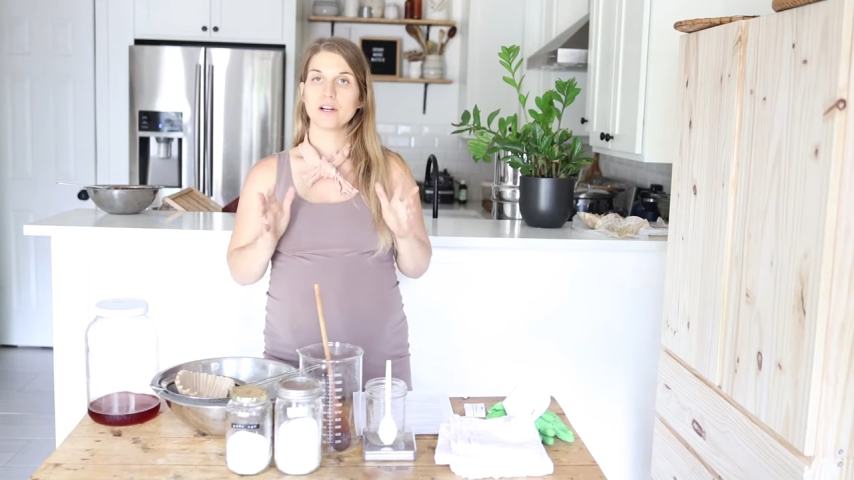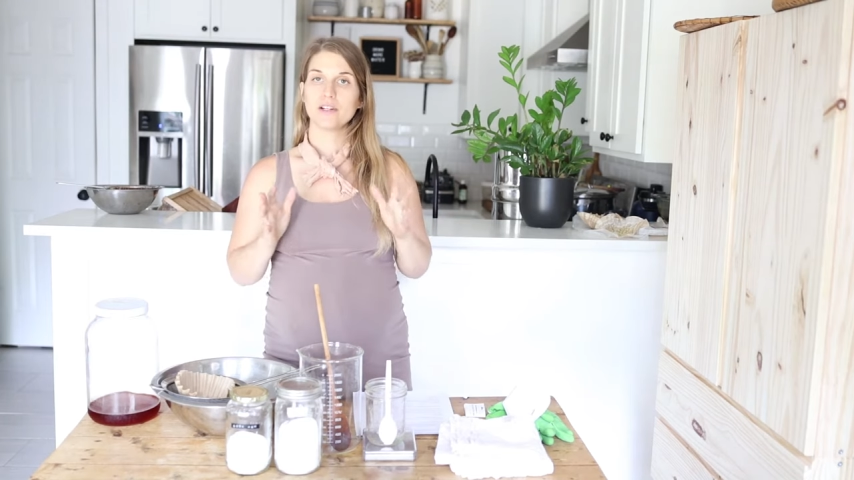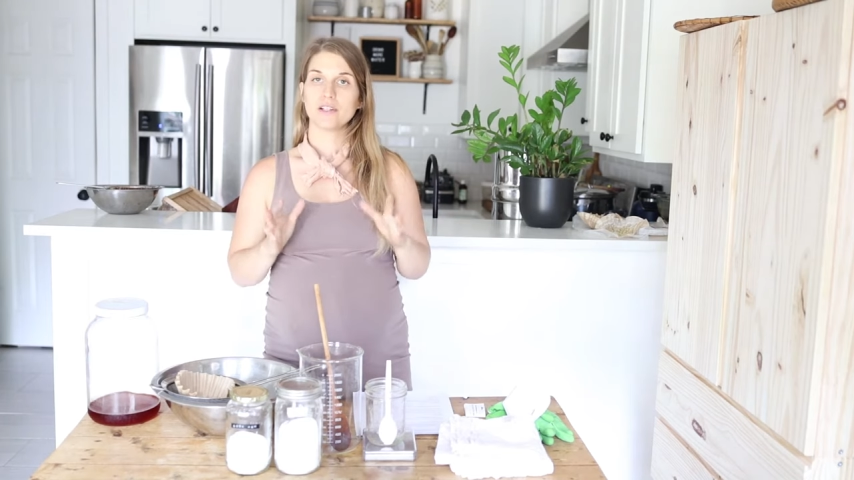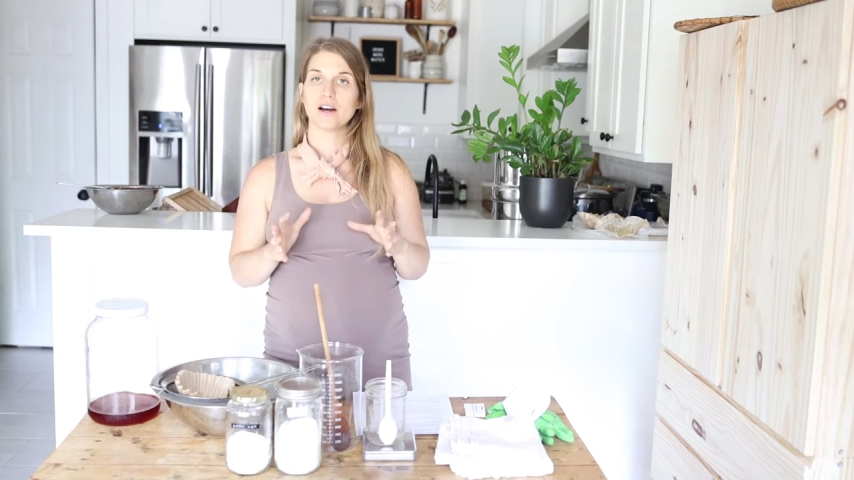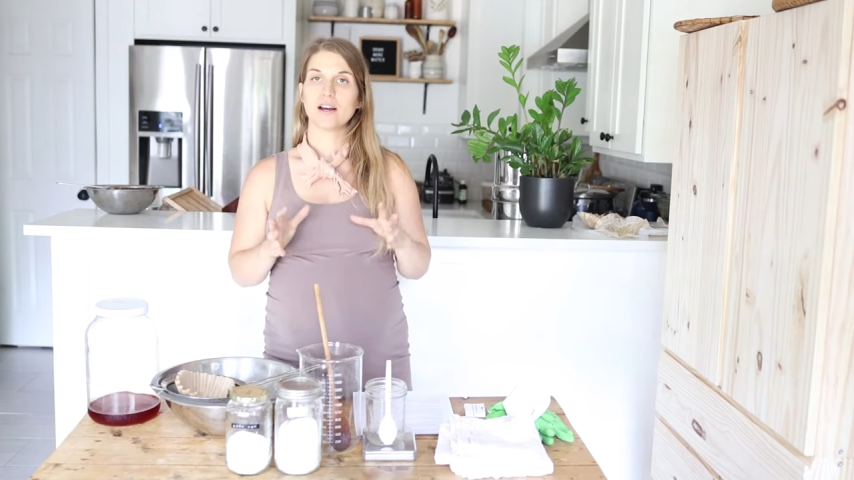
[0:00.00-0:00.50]
are
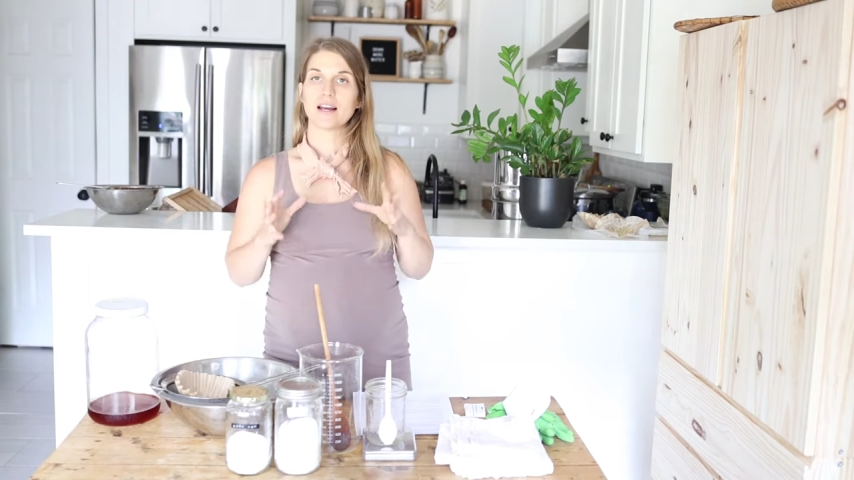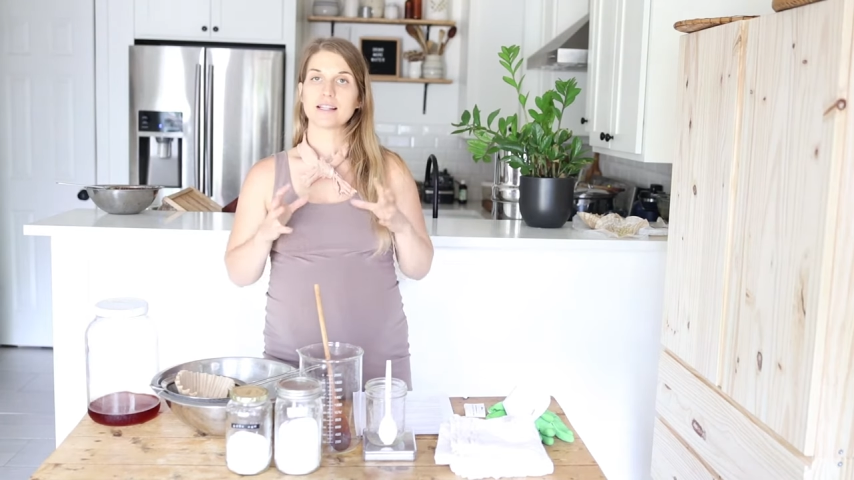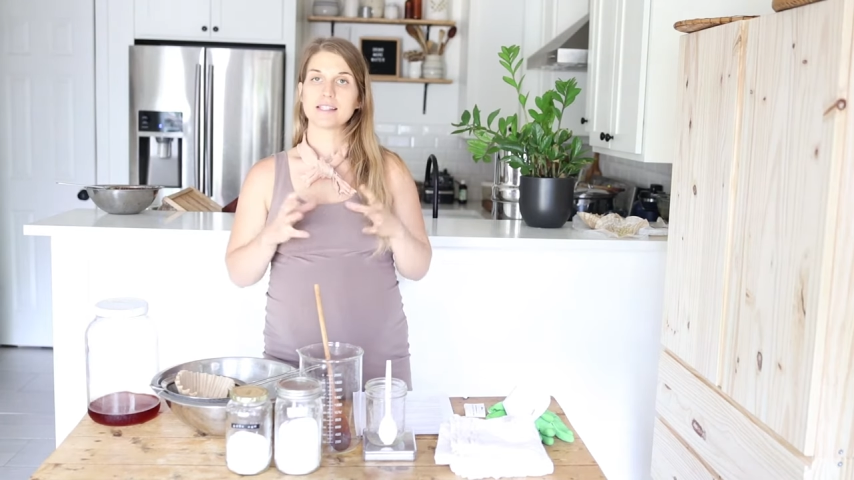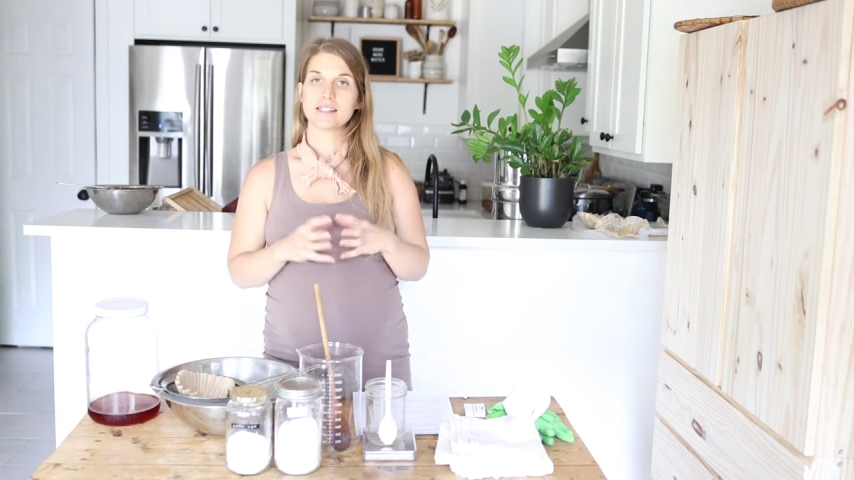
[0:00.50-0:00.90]
not as